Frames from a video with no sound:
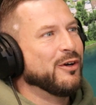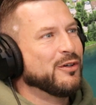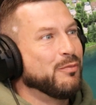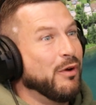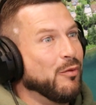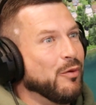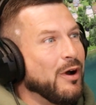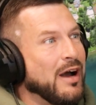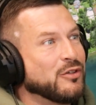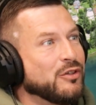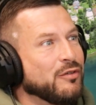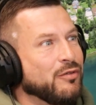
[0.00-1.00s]
but we were
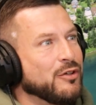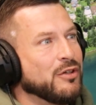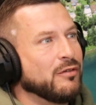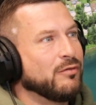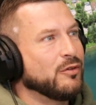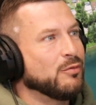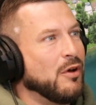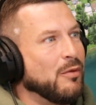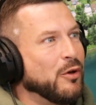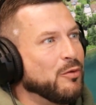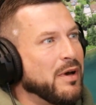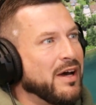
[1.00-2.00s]
actually fishing for
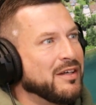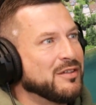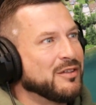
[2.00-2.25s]
smallmouth bass.